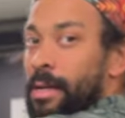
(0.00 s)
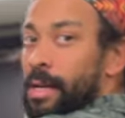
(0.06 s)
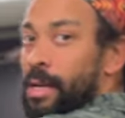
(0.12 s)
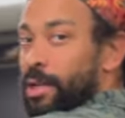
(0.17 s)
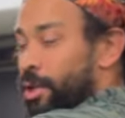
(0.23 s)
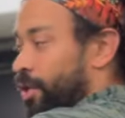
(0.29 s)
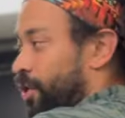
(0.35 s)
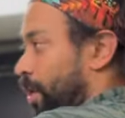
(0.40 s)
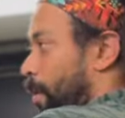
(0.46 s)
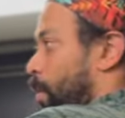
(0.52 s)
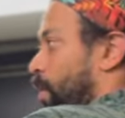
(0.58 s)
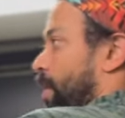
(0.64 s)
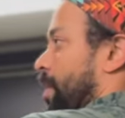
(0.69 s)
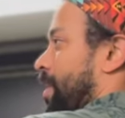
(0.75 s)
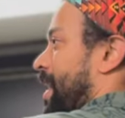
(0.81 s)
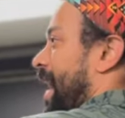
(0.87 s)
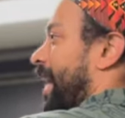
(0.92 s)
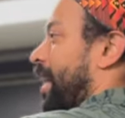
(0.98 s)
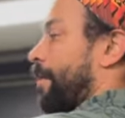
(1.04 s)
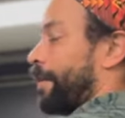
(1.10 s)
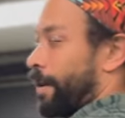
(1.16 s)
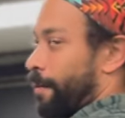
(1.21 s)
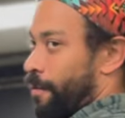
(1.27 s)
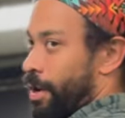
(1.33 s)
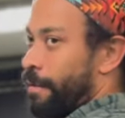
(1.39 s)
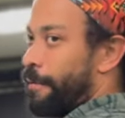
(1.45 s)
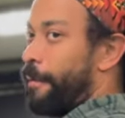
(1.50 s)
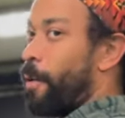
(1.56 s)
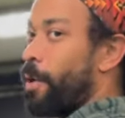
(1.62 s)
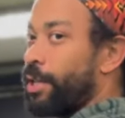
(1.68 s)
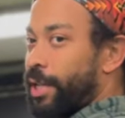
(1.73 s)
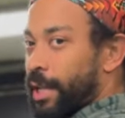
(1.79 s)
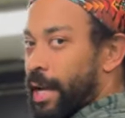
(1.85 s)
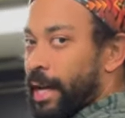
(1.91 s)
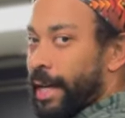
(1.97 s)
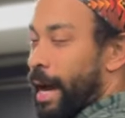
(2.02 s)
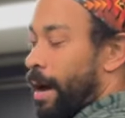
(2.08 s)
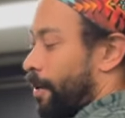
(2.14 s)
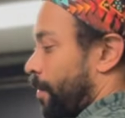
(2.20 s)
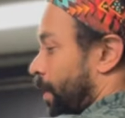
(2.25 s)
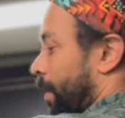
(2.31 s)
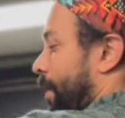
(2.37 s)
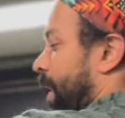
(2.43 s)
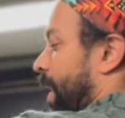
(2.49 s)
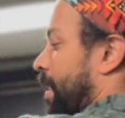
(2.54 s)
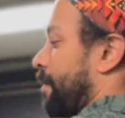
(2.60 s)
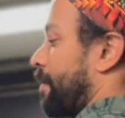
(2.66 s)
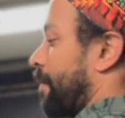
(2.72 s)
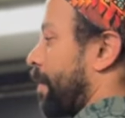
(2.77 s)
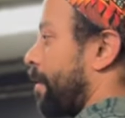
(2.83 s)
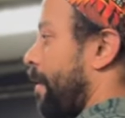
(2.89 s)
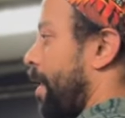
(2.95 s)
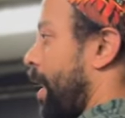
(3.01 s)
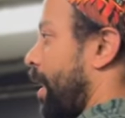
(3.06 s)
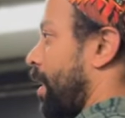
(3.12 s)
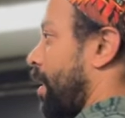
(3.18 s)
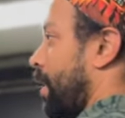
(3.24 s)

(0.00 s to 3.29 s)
So we're negatively reinforcing that countering behavior, right?